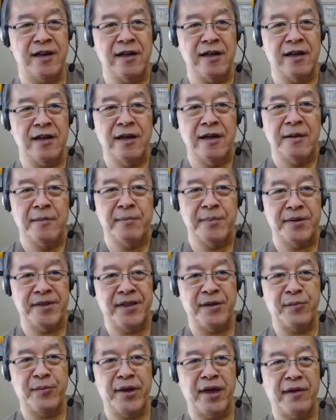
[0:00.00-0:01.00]
But then we have
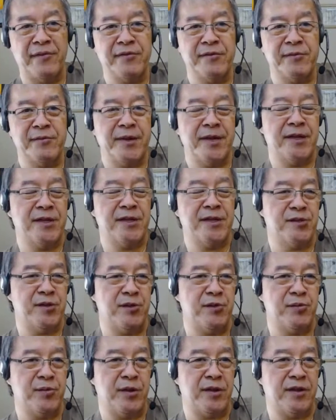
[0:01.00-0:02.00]
to be concerned with
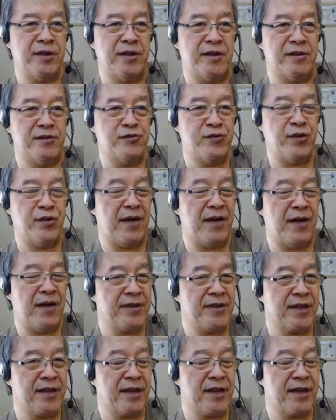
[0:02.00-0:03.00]
the trafficking
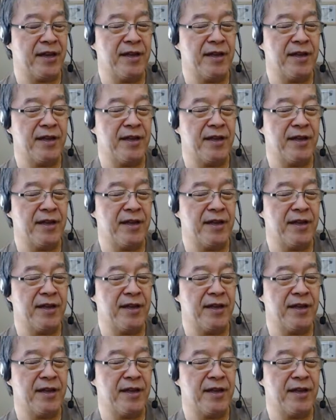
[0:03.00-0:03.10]
and